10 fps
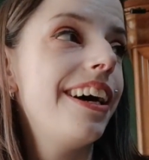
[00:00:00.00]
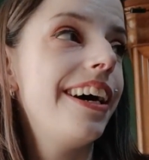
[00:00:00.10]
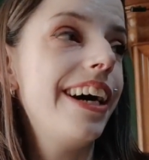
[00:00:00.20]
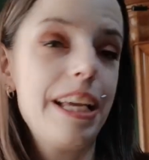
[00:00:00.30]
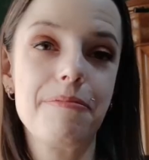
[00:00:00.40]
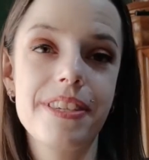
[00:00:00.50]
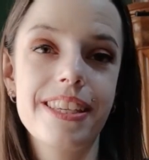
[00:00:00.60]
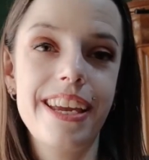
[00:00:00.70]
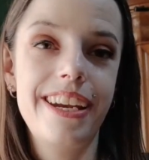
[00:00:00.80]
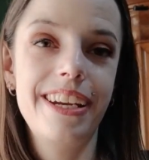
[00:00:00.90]
I am
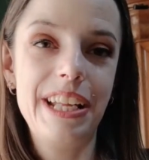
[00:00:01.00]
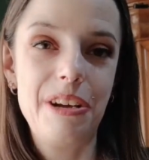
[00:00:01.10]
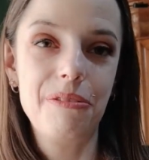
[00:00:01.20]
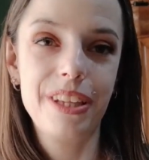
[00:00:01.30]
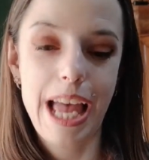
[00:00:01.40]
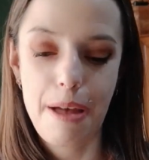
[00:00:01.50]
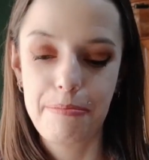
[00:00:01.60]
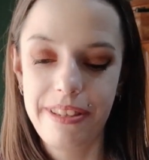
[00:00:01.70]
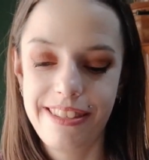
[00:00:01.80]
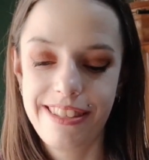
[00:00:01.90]
scared what
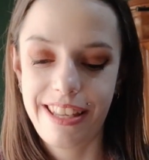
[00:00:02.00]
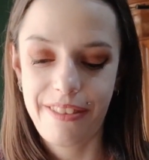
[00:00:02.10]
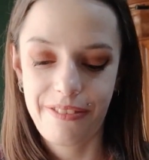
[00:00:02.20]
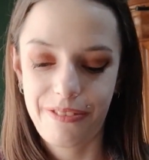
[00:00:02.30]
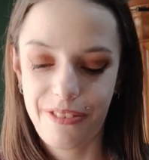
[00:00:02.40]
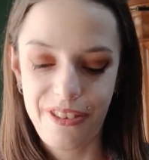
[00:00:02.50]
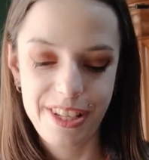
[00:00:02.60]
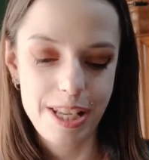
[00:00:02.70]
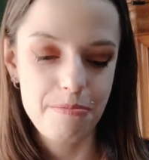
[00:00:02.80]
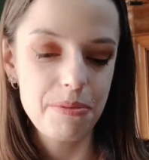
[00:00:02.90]
happens if, for
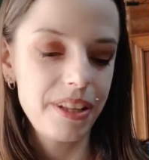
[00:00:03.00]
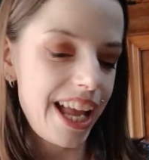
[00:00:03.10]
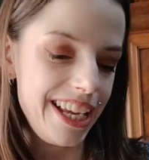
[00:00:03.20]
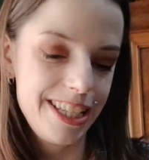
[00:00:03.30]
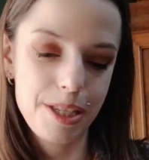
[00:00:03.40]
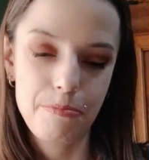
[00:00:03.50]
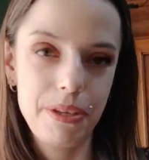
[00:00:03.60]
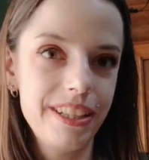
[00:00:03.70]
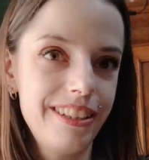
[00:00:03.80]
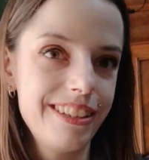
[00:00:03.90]
example, I
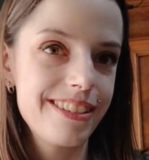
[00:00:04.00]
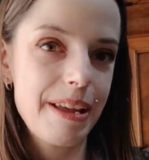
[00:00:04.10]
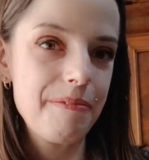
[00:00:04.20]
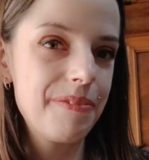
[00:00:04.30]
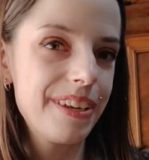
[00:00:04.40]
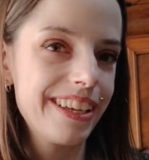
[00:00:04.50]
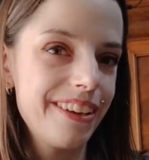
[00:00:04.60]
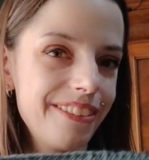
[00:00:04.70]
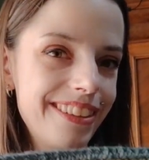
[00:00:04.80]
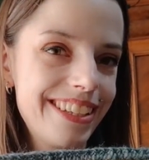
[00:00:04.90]
spill something
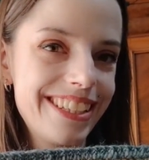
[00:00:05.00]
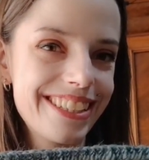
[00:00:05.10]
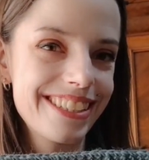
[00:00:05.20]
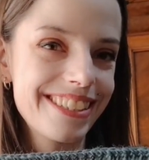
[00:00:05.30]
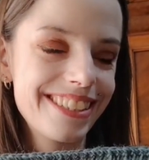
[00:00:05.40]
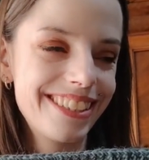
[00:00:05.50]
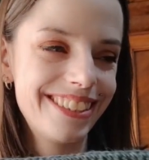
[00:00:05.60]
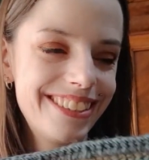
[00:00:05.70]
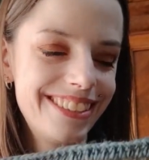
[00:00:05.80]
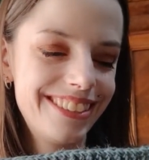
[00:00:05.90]
on this.
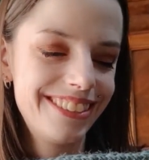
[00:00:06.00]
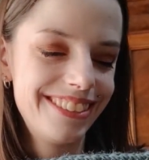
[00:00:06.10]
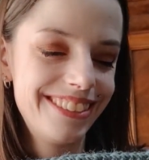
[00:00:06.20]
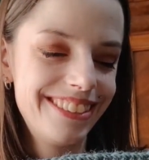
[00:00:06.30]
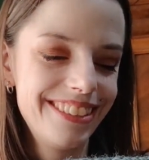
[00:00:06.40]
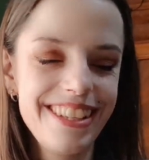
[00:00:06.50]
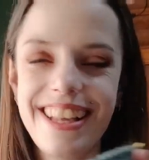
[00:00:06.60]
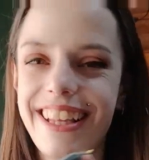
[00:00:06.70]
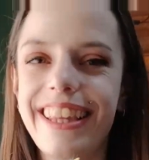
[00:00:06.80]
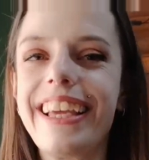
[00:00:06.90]

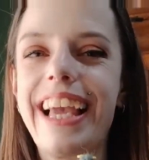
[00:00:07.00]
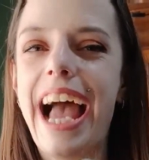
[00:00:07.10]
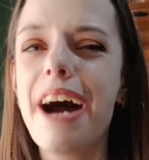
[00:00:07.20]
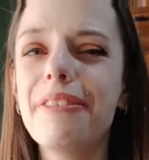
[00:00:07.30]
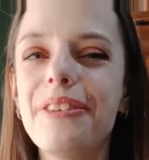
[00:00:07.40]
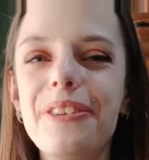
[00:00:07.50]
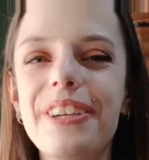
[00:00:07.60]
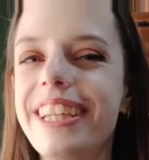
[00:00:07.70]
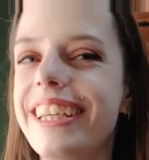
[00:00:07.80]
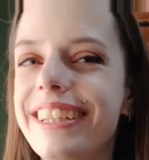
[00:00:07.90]
Like, how do you
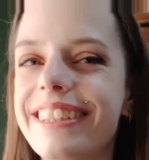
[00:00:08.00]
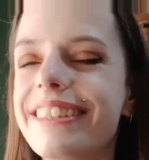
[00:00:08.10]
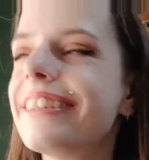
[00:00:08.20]
clean it?